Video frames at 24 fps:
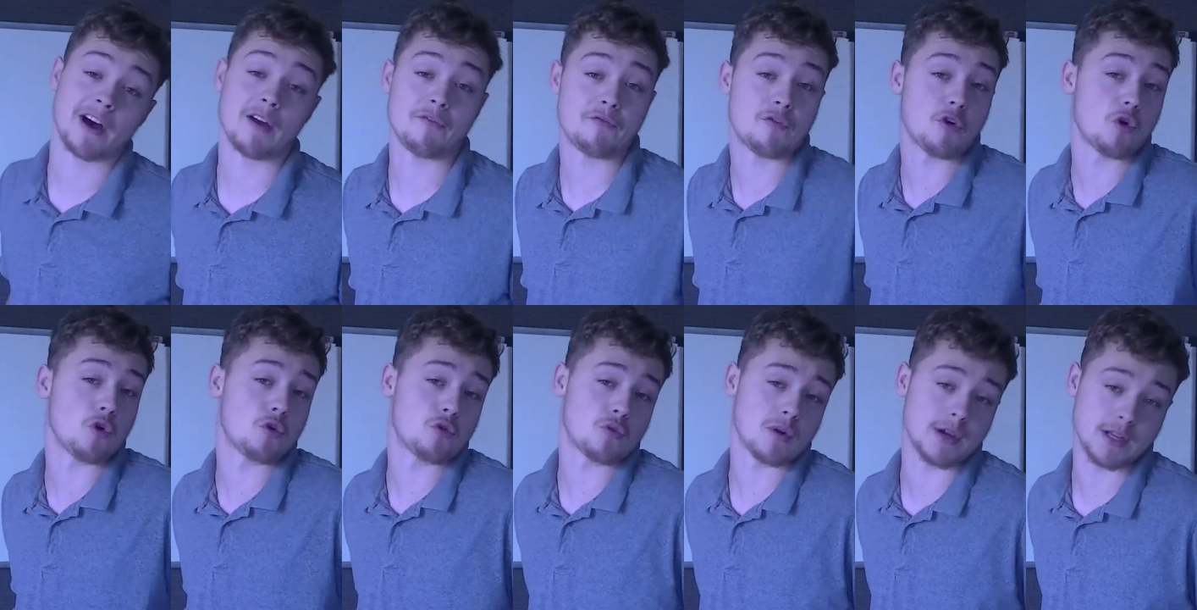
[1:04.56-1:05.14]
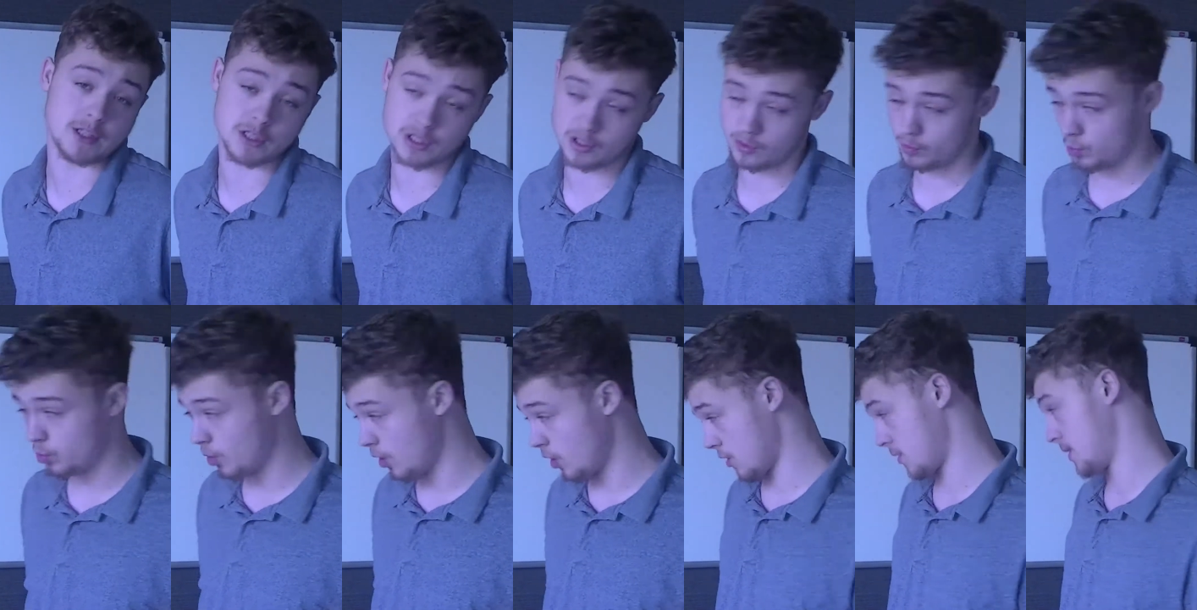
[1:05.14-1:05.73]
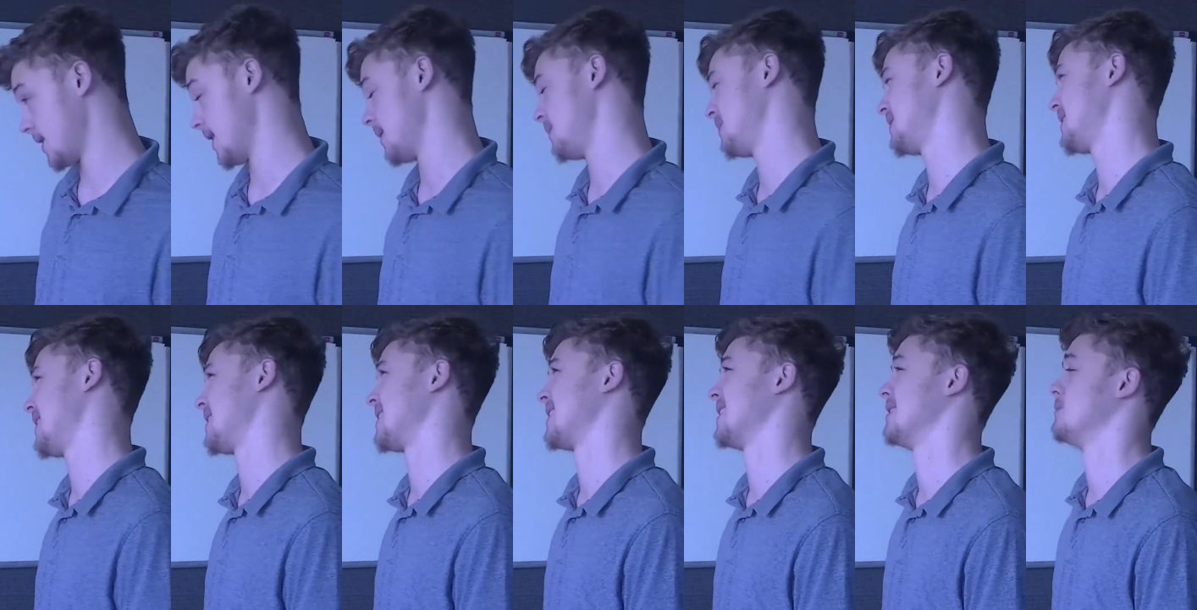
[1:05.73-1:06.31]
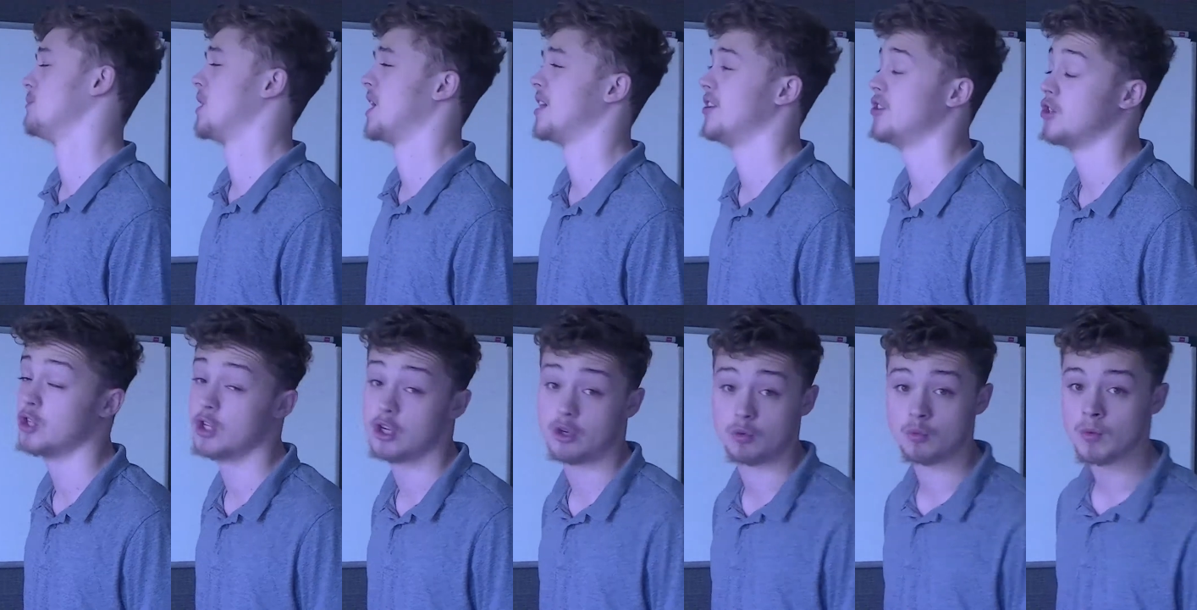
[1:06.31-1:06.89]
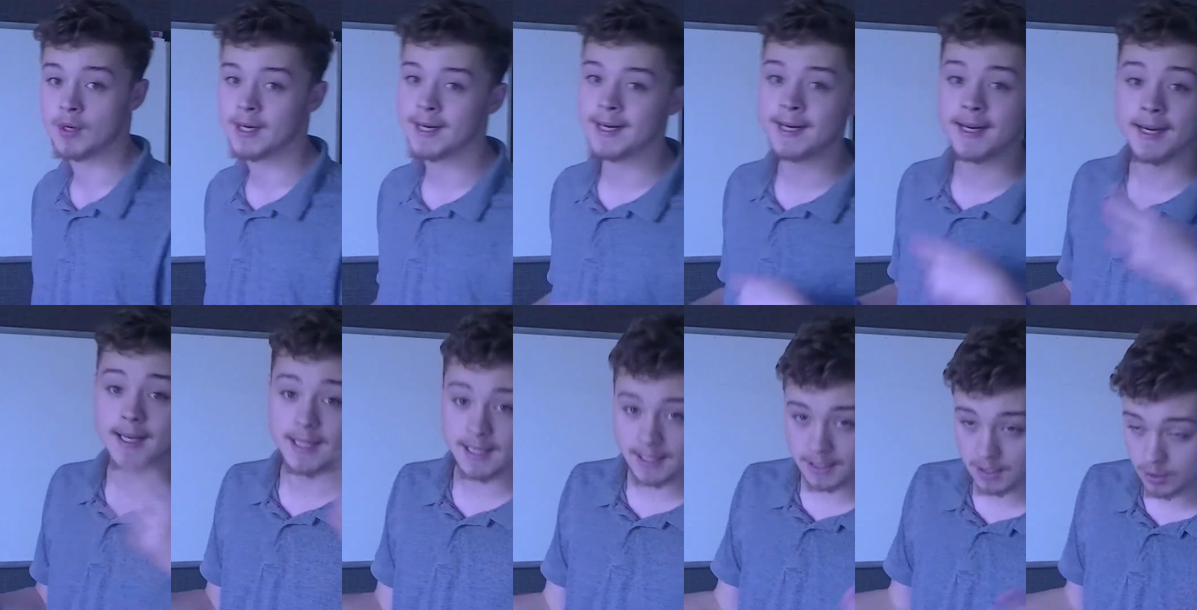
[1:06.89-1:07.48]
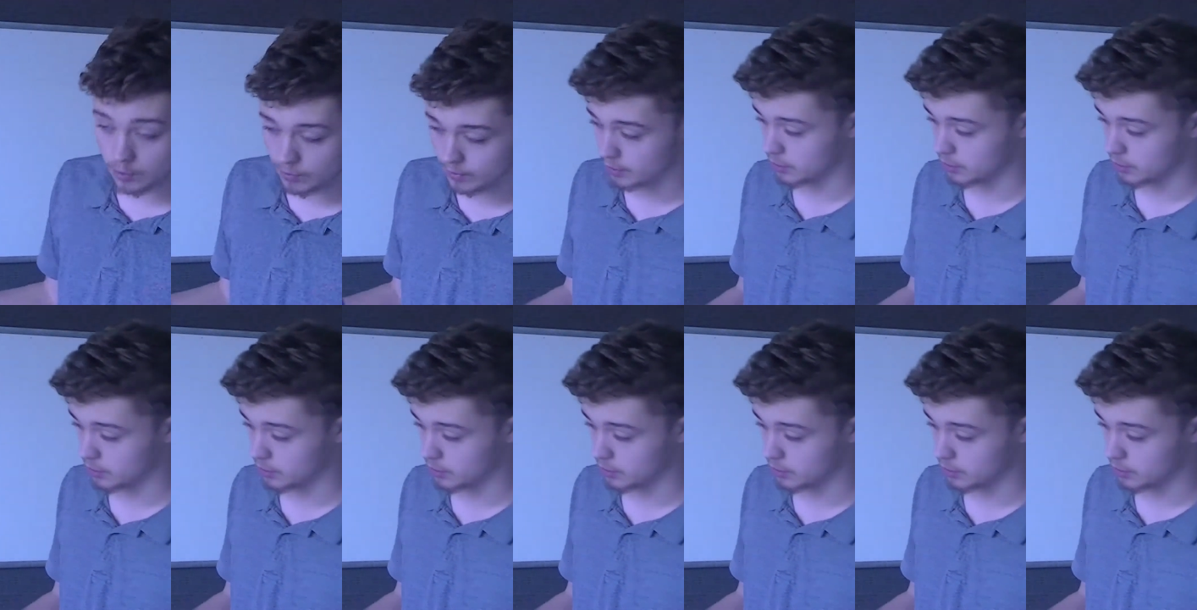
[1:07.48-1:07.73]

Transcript: times 10 to the minus 2, so that's a real